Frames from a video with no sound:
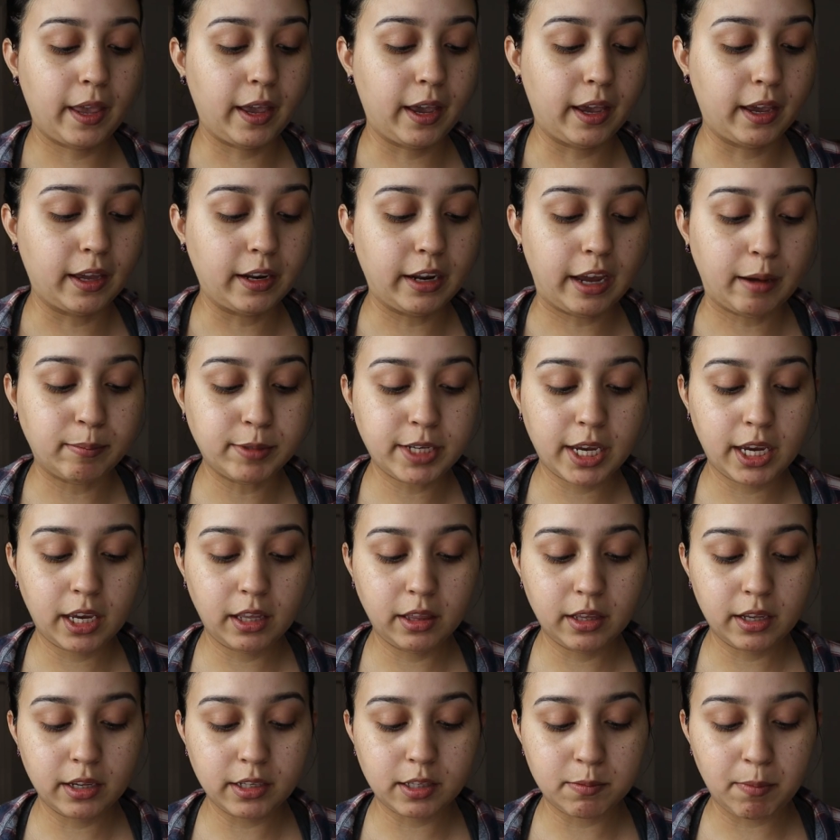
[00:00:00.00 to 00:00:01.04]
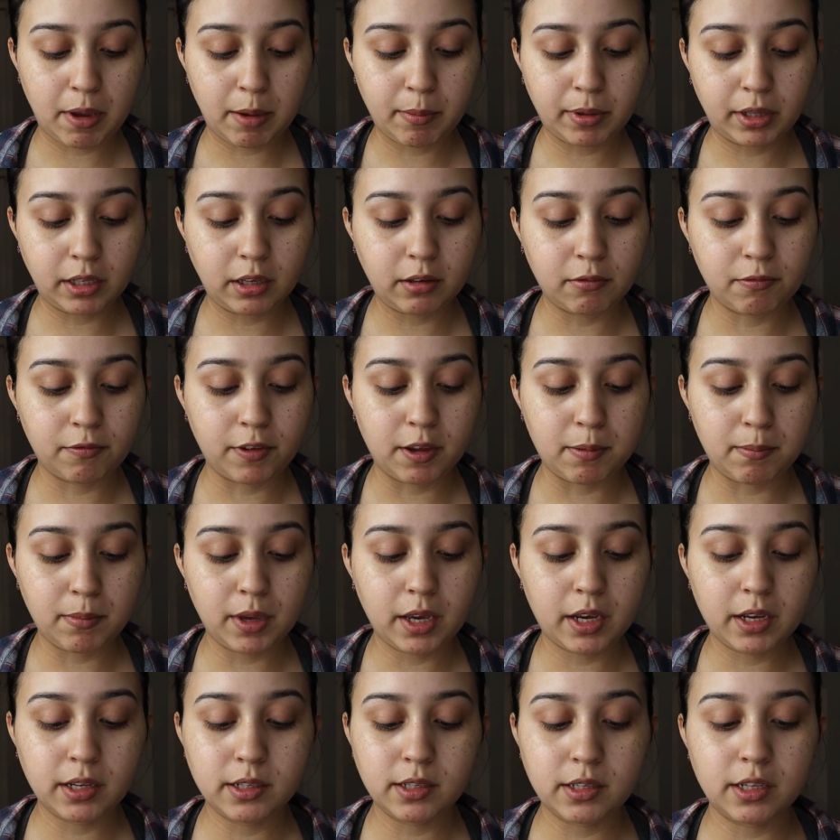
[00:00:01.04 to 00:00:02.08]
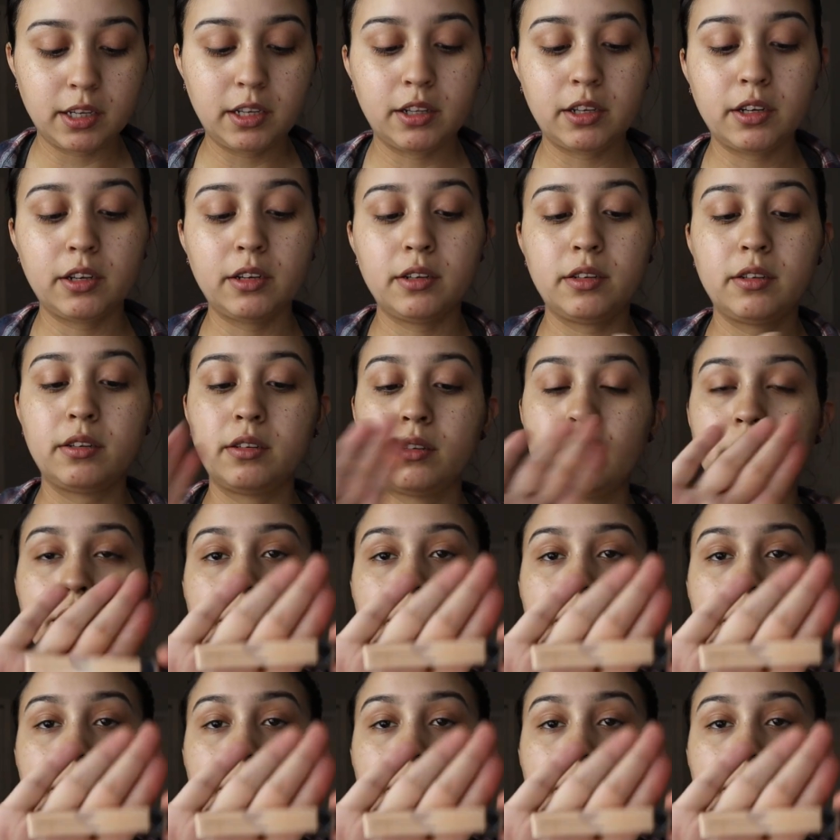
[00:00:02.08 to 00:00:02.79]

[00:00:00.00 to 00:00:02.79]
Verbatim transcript: And I'm taking this Maybelline Fit Me concealer.